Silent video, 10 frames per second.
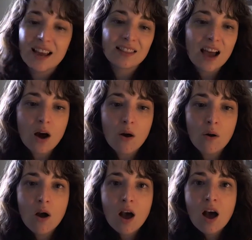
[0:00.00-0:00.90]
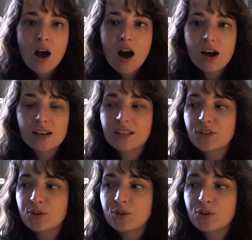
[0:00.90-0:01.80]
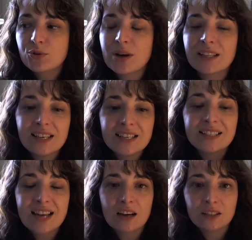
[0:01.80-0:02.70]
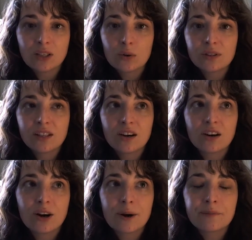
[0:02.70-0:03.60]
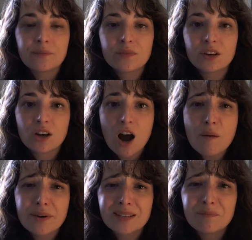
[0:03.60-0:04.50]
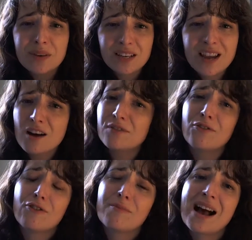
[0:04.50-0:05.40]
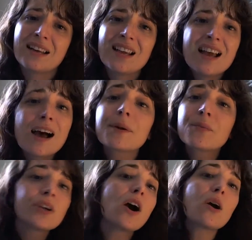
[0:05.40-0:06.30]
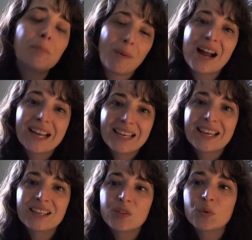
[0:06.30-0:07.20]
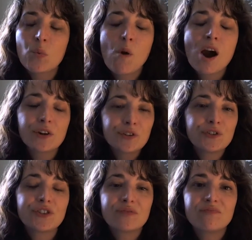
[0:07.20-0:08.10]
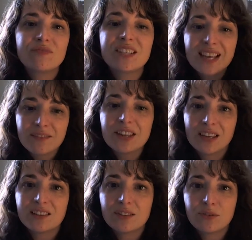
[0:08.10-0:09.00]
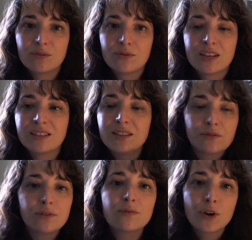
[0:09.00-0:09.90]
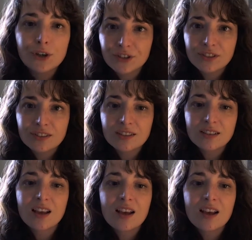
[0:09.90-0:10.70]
allow us to at least download their comics in PDF format. I mean, we are buying it, so why aren't you just giving it in different versions?